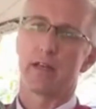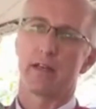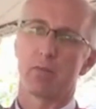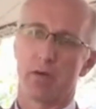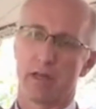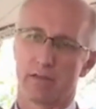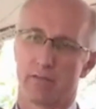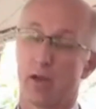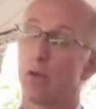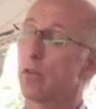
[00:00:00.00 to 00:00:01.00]

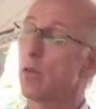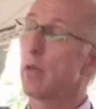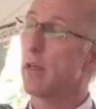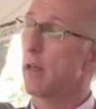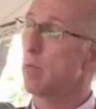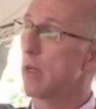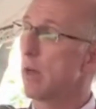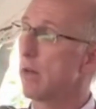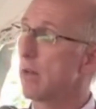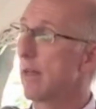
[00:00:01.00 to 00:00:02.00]
impressive. I also want to come
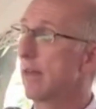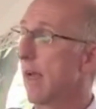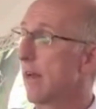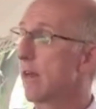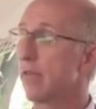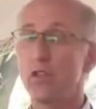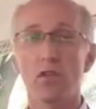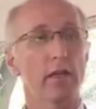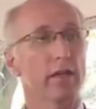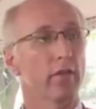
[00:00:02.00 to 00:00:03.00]
down and that at an
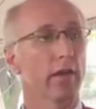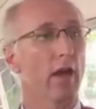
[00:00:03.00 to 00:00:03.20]
individual level,